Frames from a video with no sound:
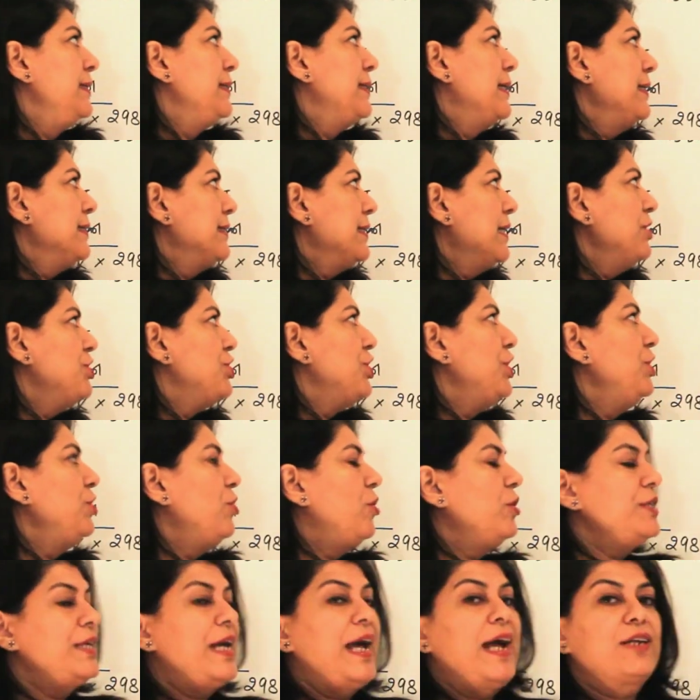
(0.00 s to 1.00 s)
Delta G
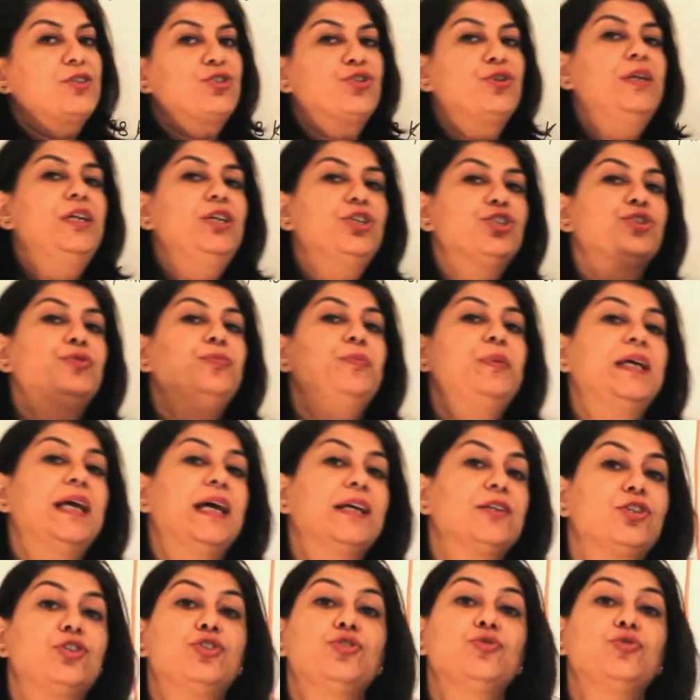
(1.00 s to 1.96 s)
naught actually should be at